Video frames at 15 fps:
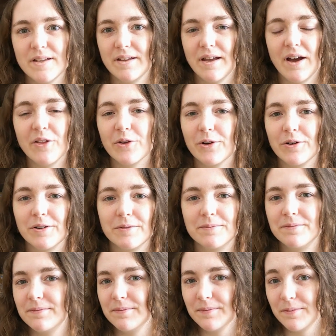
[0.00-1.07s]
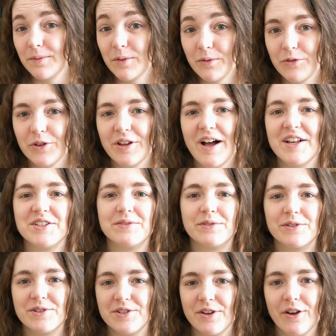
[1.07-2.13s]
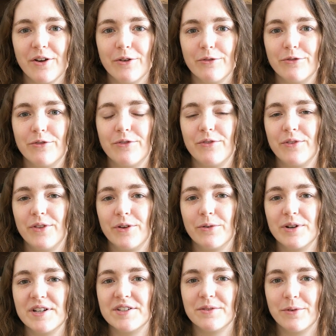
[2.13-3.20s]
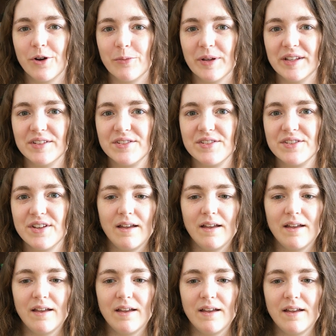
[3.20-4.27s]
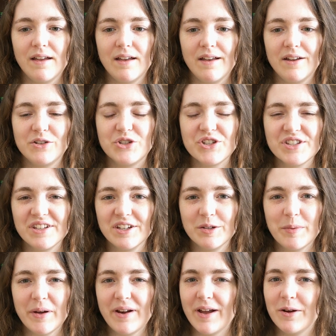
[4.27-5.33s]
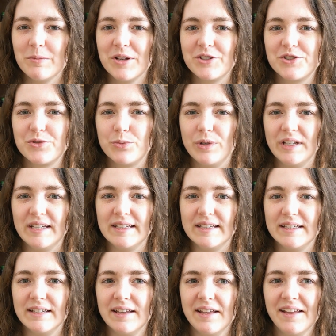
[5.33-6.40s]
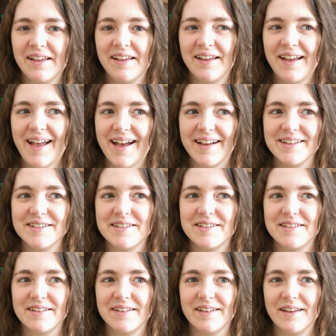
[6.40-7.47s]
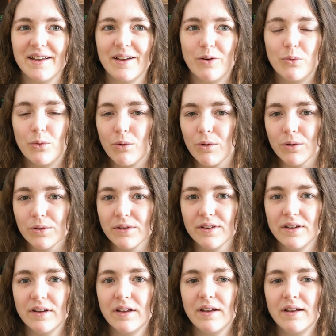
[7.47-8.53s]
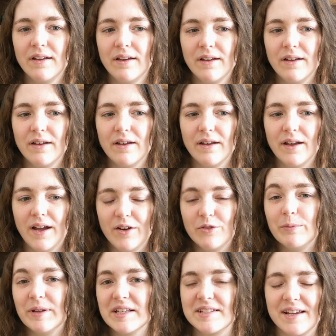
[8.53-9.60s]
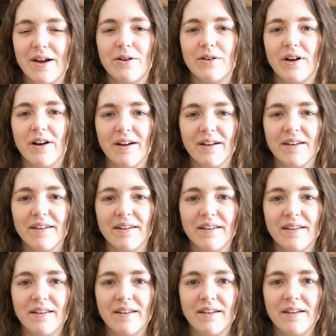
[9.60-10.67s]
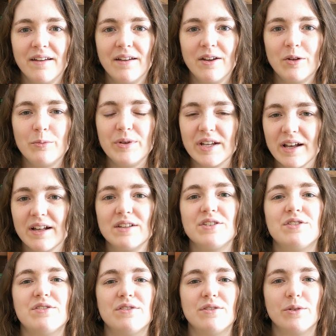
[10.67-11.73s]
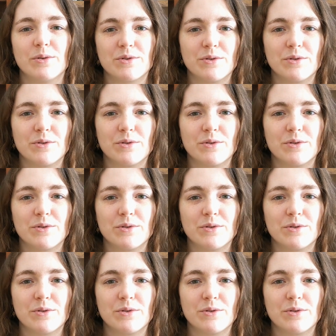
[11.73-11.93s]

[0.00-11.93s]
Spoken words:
other philosophers of the Greeks and Romans. Just think about how much we, as a world, have missed out on because those